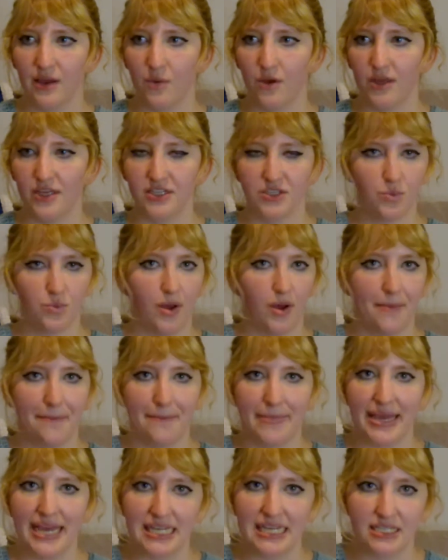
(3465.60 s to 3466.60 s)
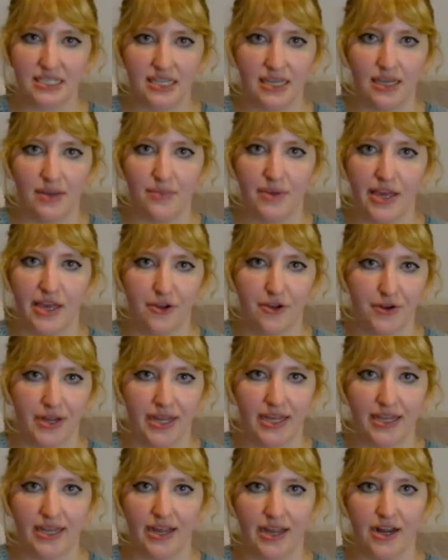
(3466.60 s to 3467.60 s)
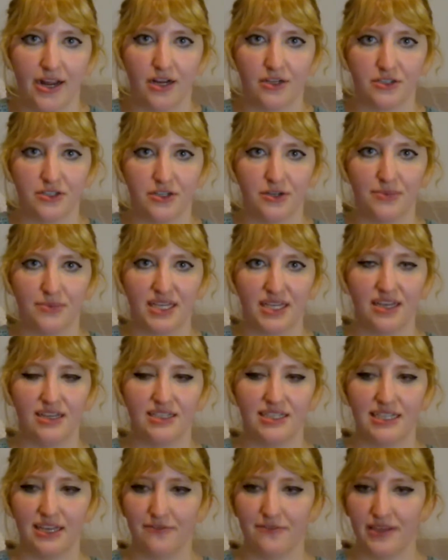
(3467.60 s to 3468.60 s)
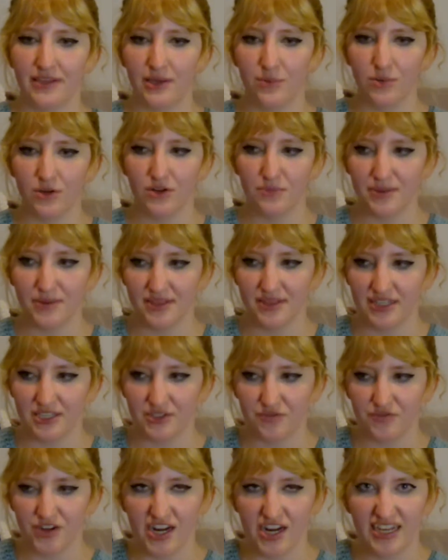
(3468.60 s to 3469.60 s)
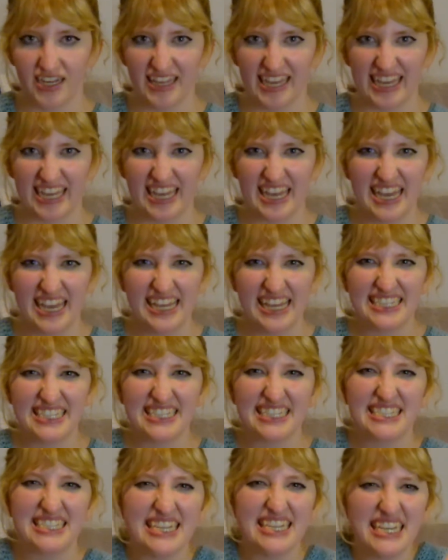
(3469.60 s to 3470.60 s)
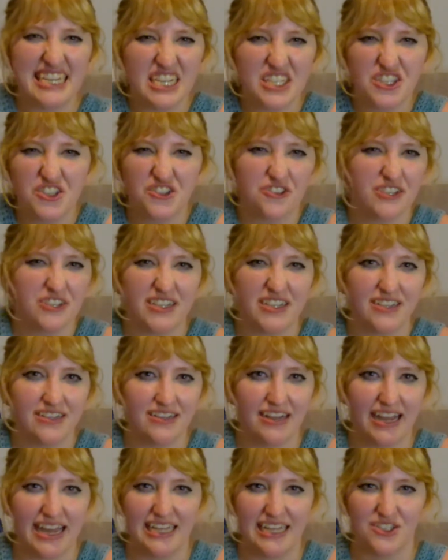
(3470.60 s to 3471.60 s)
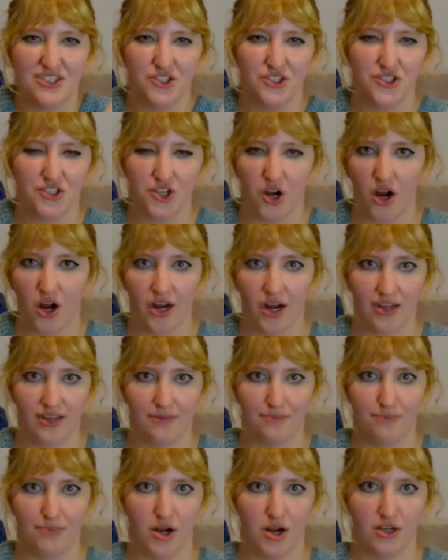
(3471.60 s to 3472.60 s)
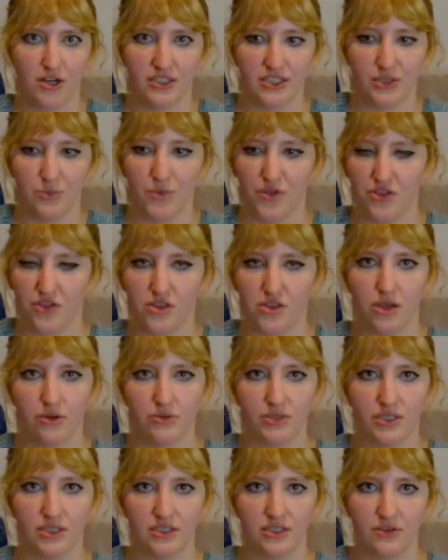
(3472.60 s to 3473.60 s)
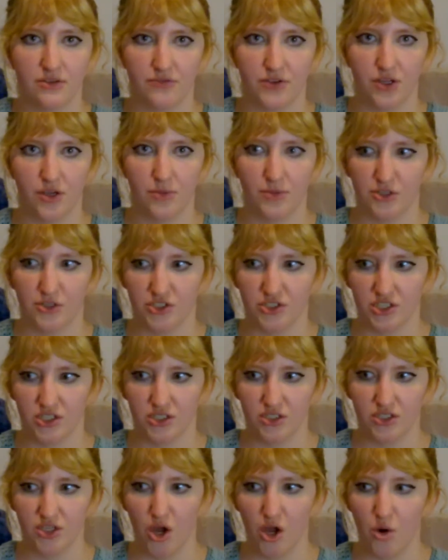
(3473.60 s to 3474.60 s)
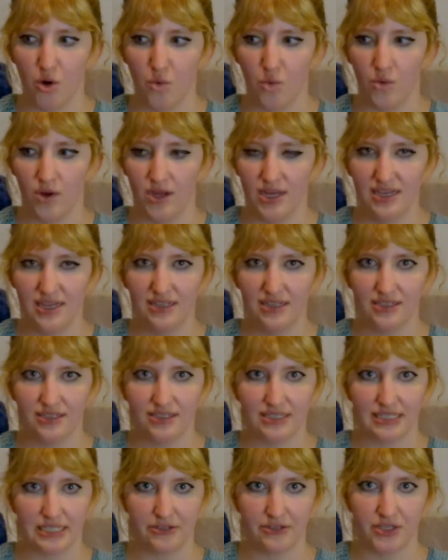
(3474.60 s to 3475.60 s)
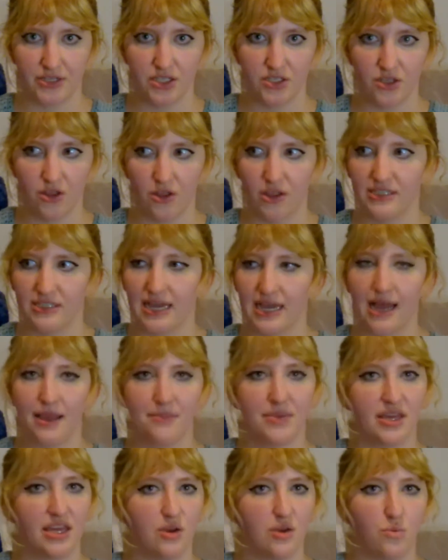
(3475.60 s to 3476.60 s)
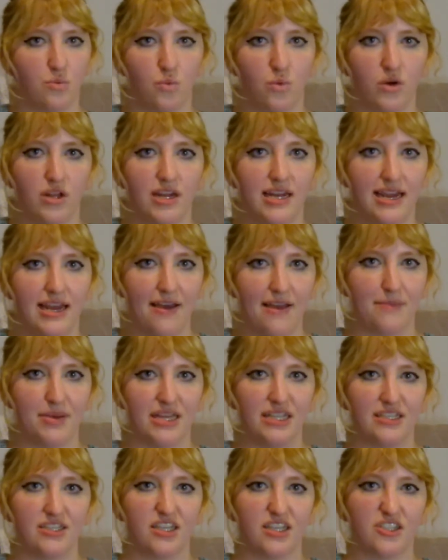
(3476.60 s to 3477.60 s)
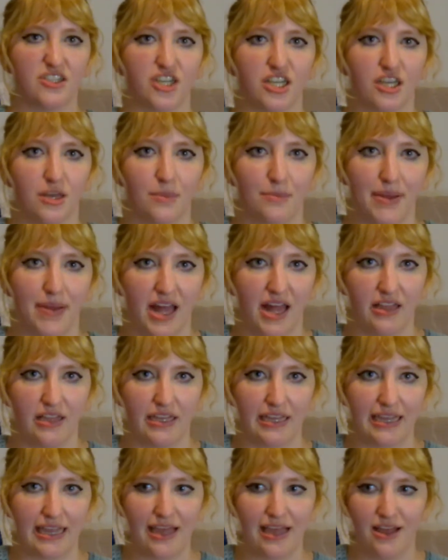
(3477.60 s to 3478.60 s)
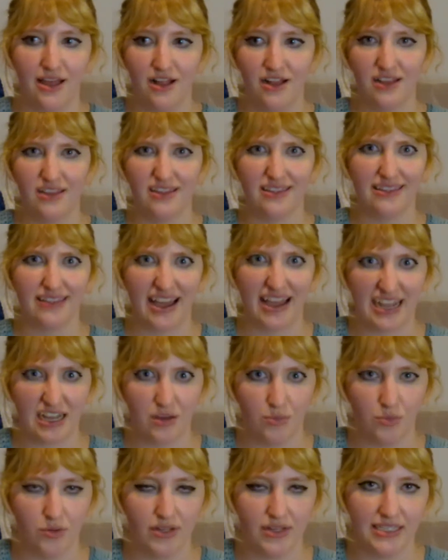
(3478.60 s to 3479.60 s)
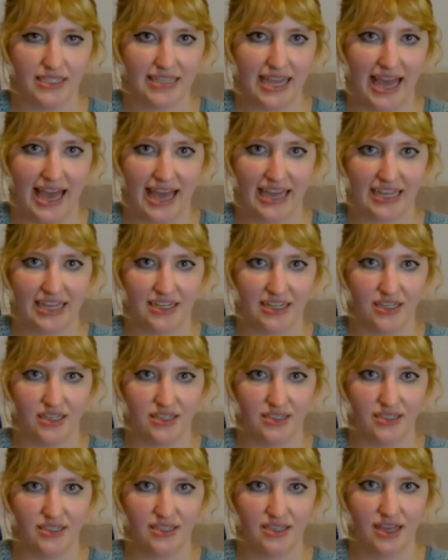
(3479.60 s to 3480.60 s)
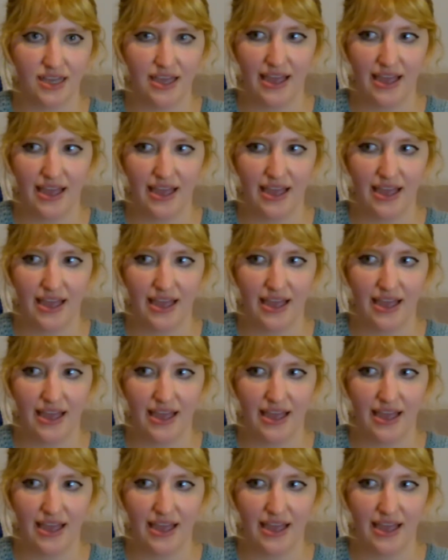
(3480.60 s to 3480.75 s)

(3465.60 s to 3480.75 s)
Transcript: is what makes him a great character, because if he would have been this very sinister and dark person with no sense of humor and just so serious all the time, he wouldn't have been such a compelling, likable antagonist.